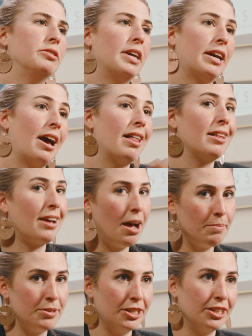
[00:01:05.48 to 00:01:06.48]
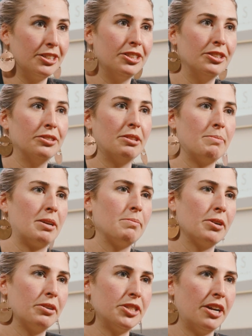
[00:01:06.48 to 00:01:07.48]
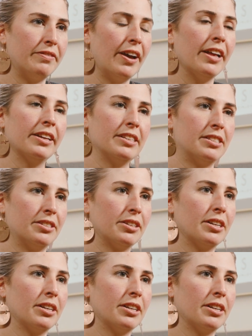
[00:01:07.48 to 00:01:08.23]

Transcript: take a helicopter to the McMurdo Dry Valleys to